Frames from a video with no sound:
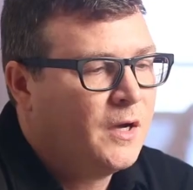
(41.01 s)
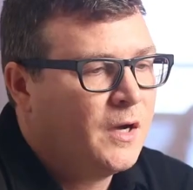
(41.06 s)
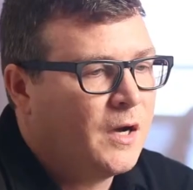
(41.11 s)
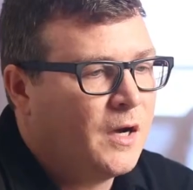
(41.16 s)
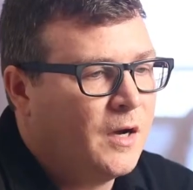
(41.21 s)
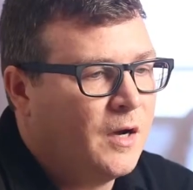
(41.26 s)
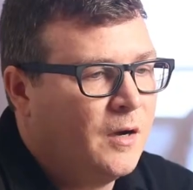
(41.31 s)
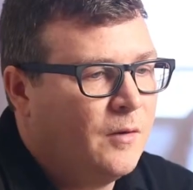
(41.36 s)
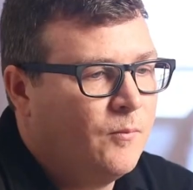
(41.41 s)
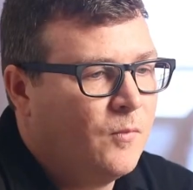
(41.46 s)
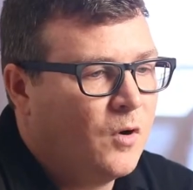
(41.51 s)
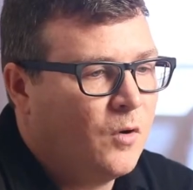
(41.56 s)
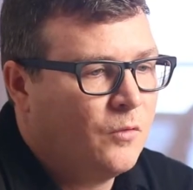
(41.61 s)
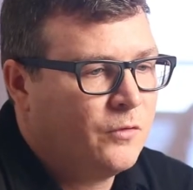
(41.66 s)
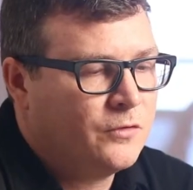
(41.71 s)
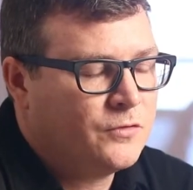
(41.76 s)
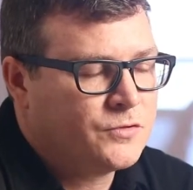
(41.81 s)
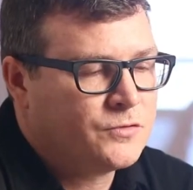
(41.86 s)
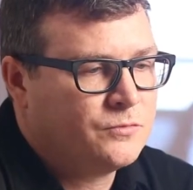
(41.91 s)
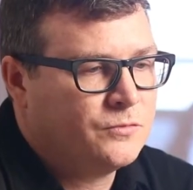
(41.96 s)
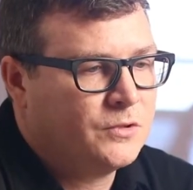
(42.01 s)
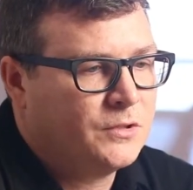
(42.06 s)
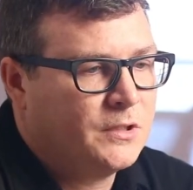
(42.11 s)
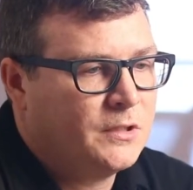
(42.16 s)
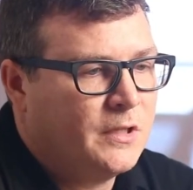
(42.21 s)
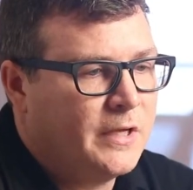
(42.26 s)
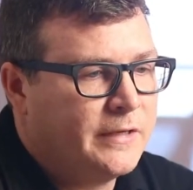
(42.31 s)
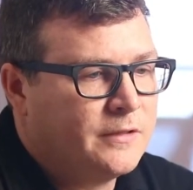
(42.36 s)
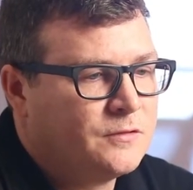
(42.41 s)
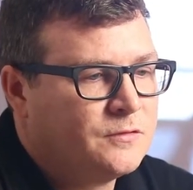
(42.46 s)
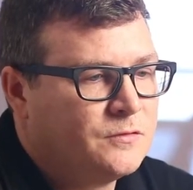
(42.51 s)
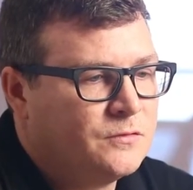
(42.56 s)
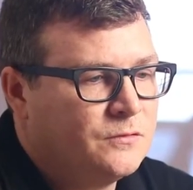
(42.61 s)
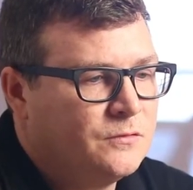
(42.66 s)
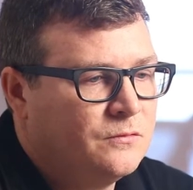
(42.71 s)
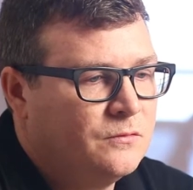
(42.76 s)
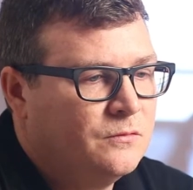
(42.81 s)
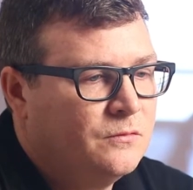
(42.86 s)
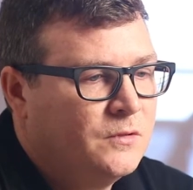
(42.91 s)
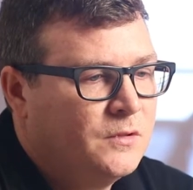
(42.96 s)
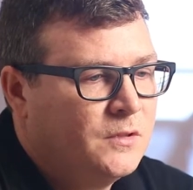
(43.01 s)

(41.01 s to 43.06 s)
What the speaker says: owners really like to